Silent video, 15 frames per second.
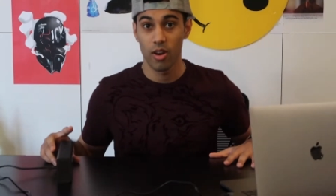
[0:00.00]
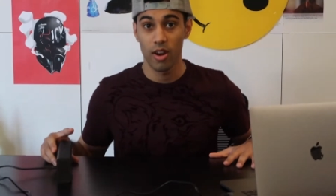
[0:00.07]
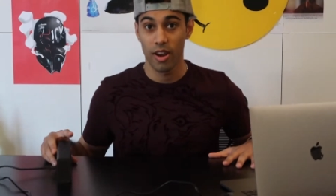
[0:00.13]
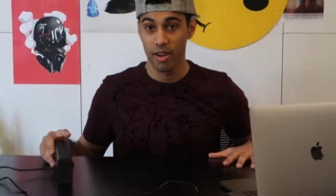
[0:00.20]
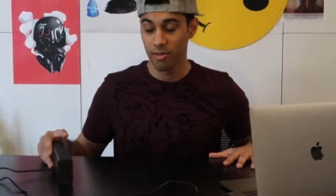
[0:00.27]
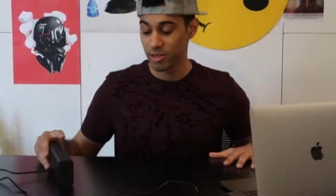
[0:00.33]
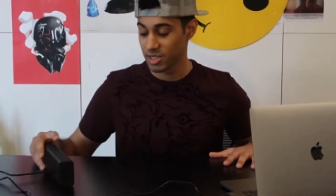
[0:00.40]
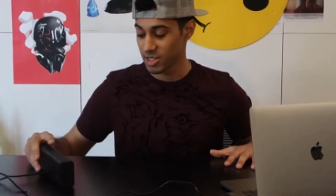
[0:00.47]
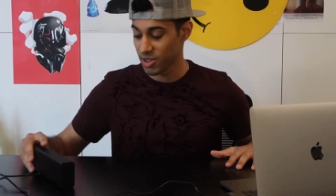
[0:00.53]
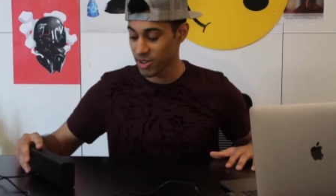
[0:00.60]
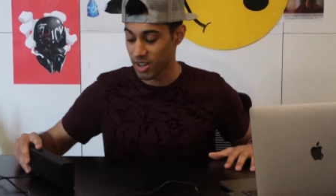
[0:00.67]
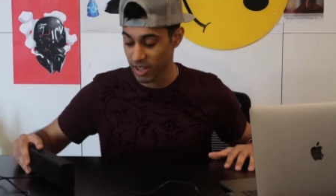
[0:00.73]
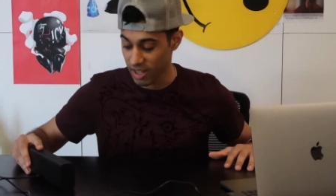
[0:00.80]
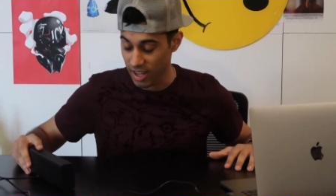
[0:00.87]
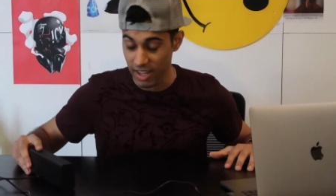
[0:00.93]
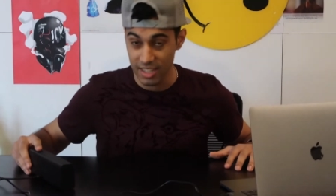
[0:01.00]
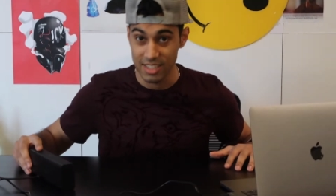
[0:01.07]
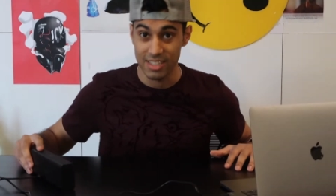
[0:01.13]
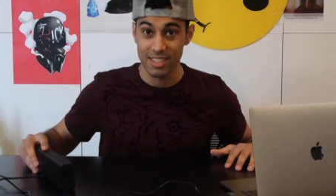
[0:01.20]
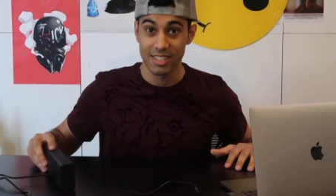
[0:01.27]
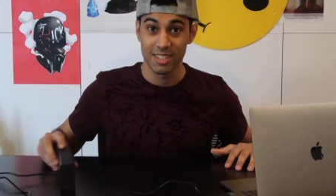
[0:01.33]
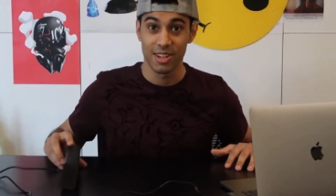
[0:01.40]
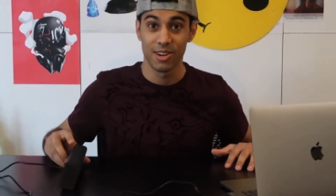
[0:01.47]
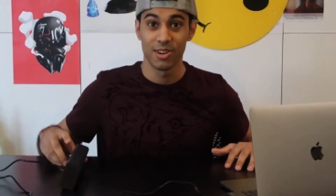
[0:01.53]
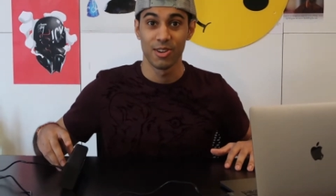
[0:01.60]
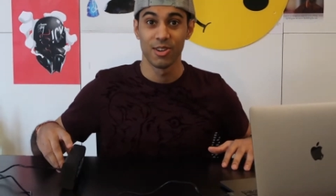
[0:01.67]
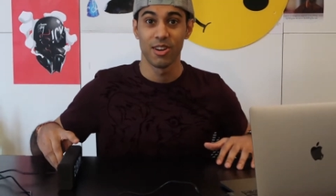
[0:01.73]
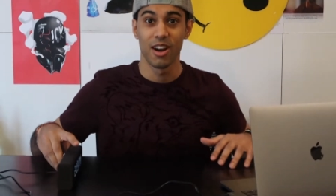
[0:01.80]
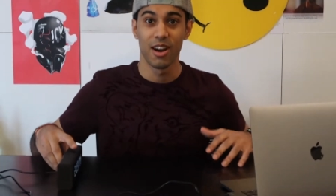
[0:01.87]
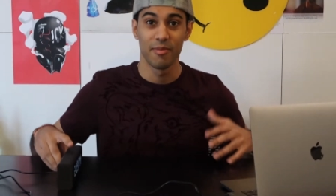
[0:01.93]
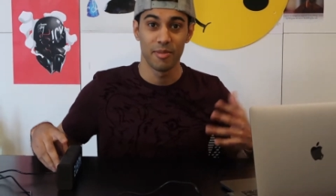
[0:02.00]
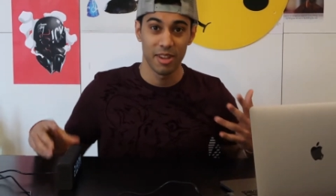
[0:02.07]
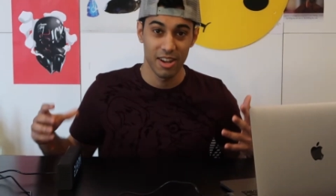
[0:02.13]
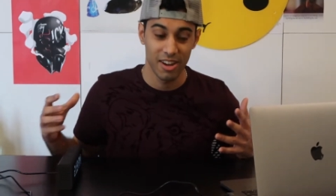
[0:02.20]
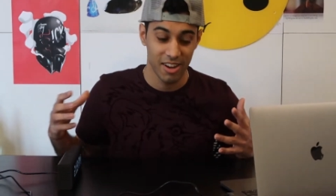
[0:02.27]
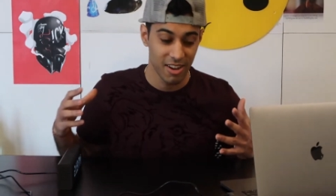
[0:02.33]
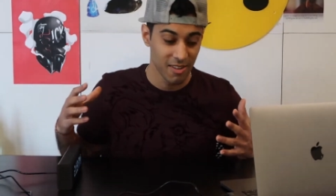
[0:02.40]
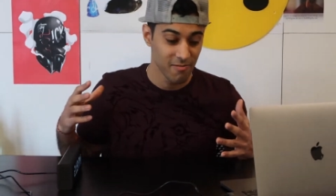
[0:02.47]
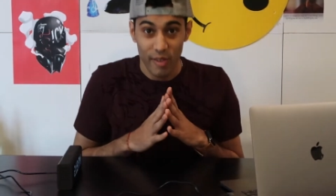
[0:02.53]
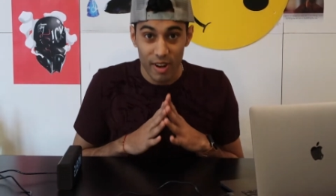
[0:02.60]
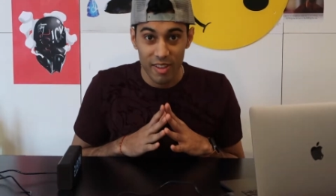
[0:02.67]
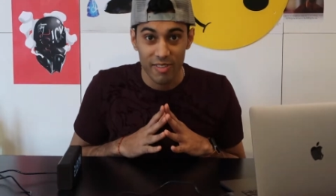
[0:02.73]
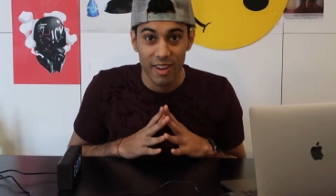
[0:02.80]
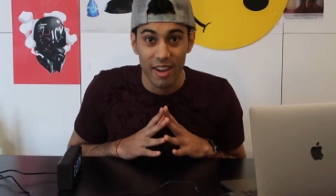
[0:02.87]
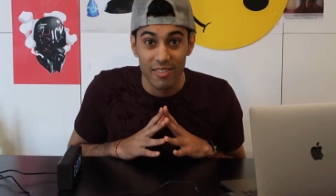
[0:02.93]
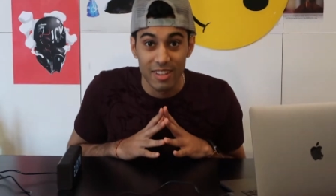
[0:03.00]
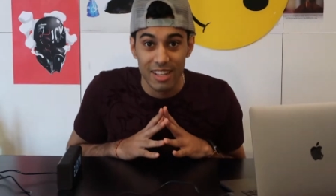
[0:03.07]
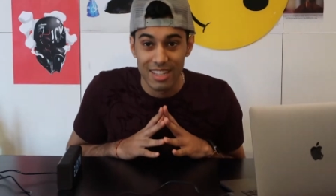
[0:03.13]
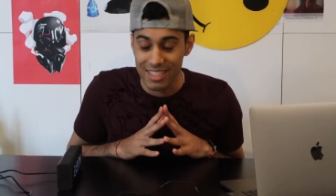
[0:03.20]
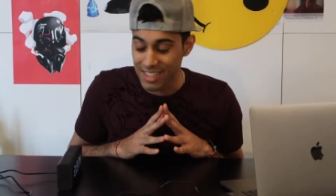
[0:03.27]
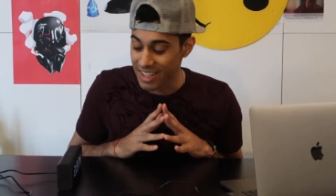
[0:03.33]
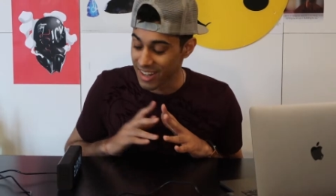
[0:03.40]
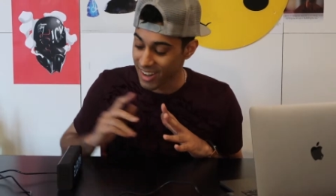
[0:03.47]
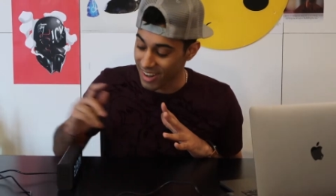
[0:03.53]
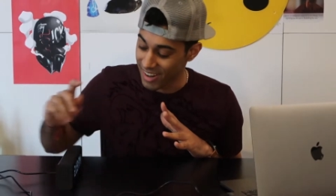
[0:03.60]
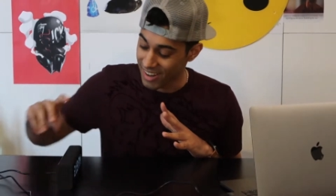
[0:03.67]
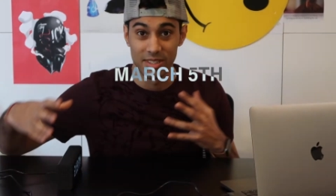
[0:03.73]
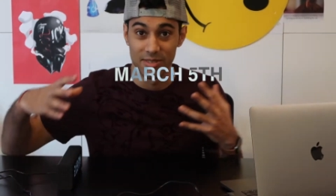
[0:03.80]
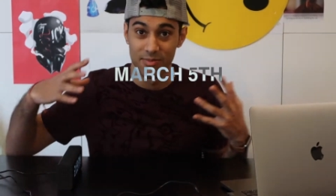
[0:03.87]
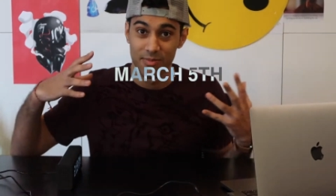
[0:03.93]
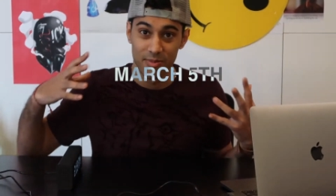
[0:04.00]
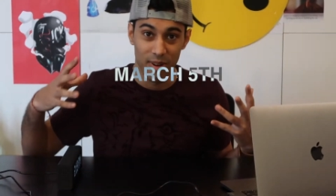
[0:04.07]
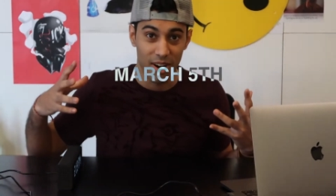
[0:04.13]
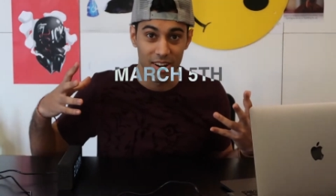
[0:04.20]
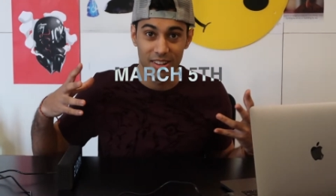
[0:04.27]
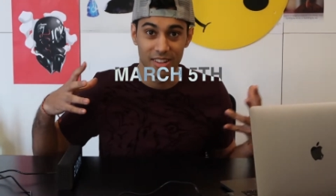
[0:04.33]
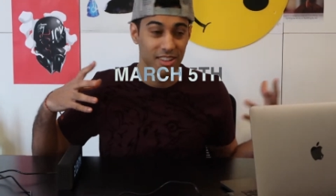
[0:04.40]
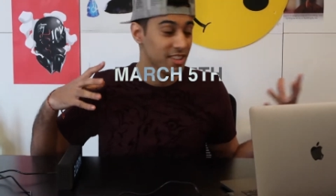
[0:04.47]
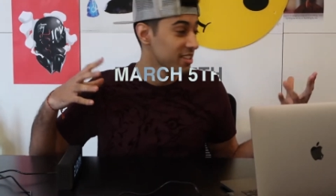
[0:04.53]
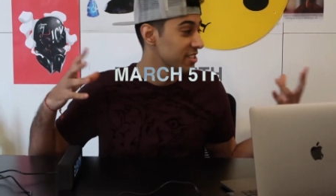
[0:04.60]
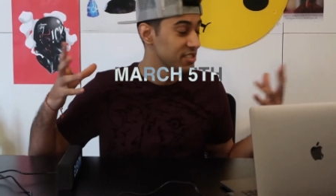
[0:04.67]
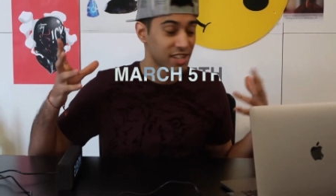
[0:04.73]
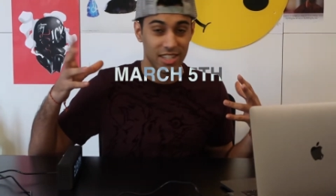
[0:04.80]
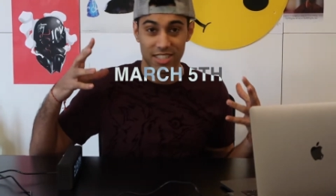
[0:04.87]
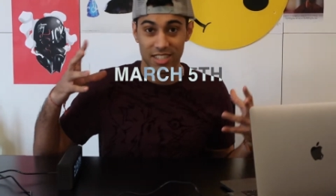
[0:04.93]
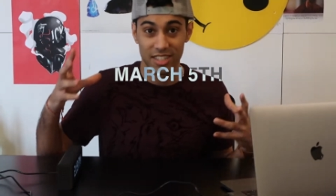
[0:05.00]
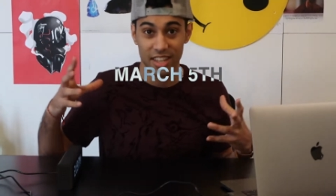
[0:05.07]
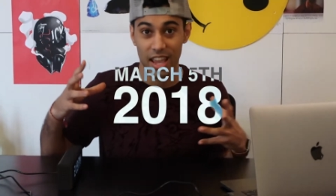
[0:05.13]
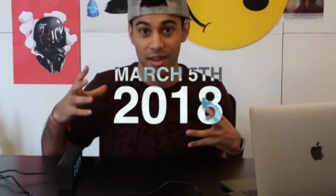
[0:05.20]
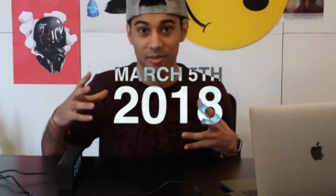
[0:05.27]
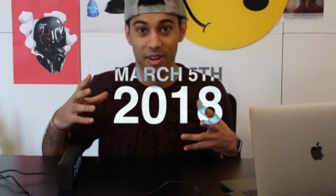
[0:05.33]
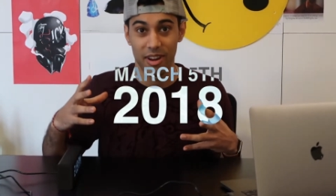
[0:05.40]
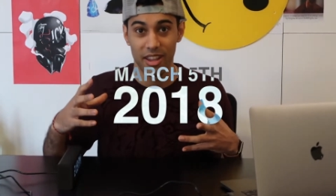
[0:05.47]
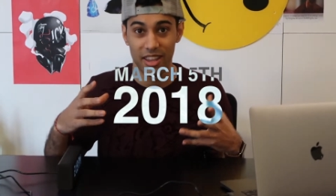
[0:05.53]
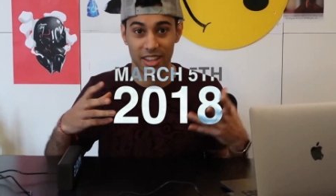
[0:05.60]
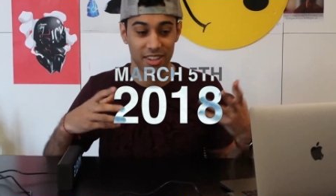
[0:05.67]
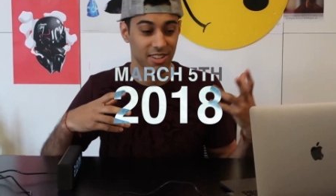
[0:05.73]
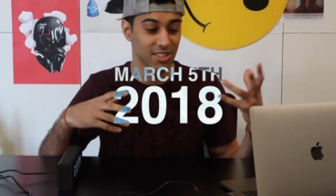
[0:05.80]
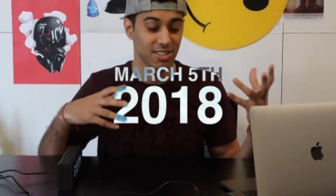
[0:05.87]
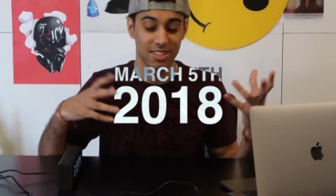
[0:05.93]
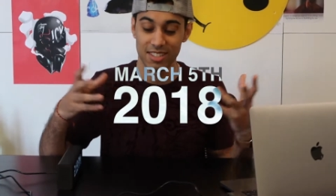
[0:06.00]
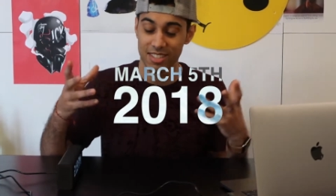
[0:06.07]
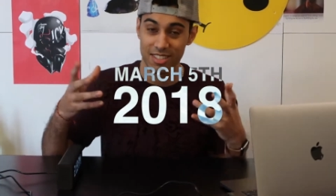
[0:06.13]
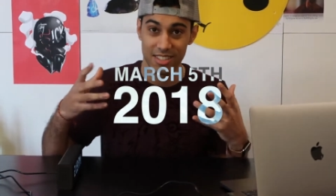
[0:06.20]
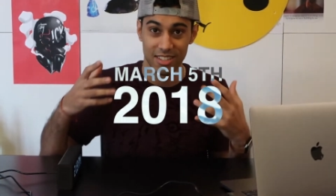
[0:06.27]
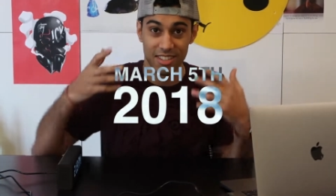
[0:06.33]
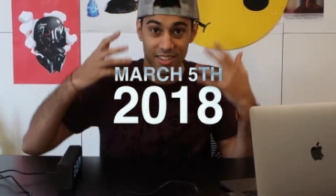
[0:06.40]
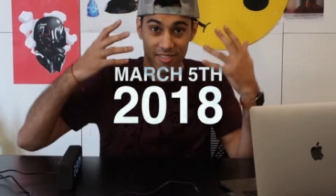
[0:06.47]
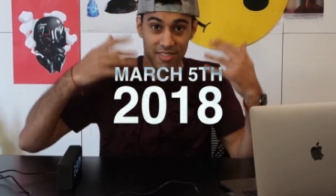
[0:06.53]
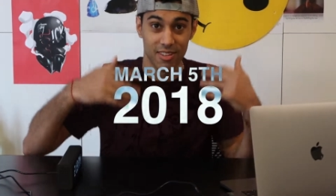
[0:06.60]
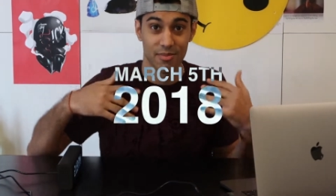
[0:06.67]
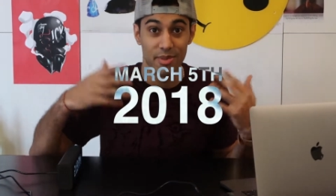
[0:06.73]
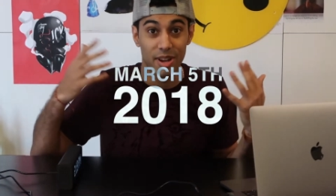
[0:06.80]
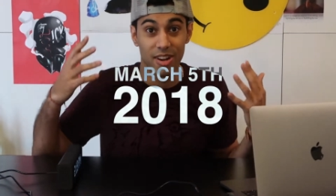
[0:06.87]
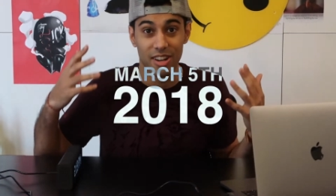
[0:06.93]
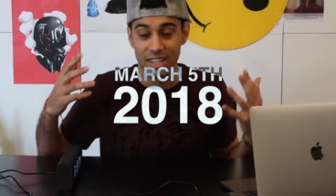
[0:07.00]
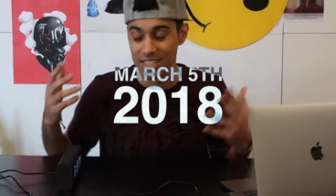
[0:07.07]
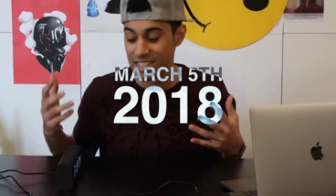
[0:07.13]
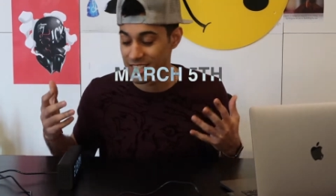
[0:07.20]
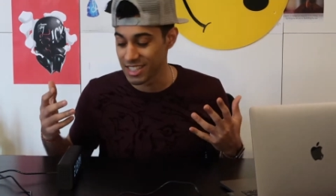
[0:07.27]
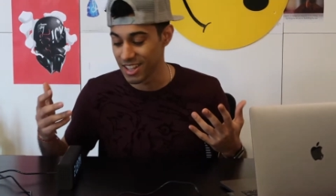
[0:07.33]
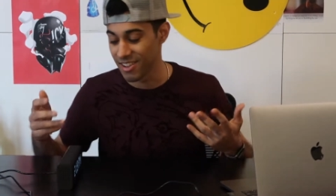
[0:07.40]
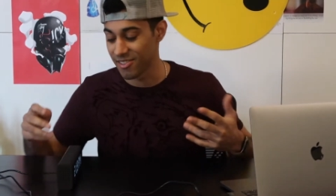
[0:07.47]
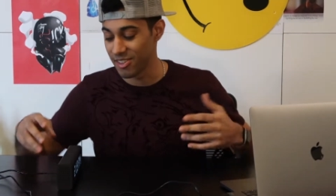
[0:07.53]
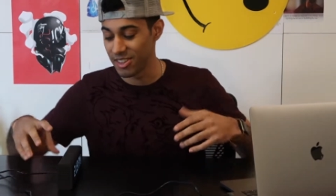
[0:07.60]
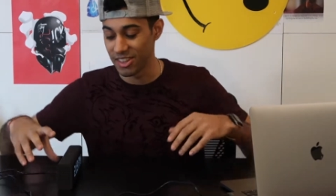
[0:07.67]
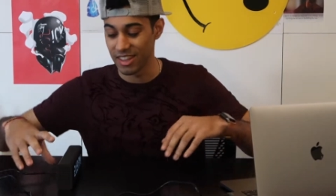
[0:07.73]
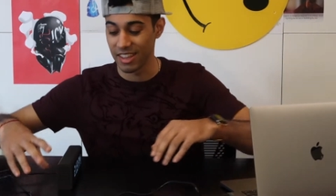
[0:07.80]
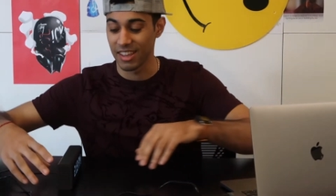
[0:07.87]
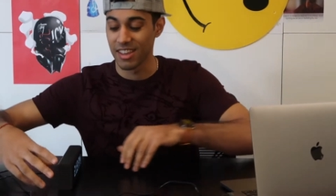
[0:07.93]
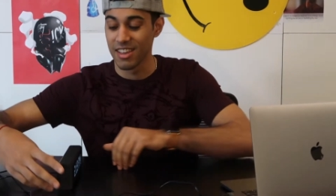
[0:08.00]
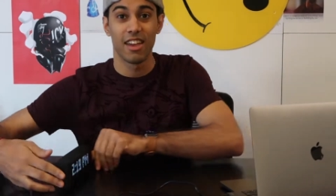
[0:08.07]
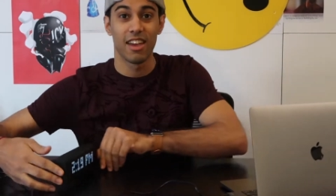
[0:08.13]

Alright, what's going on guys? So I'm here 45 days later. So pardon the adjusted camera angles, the different appearance, the everything.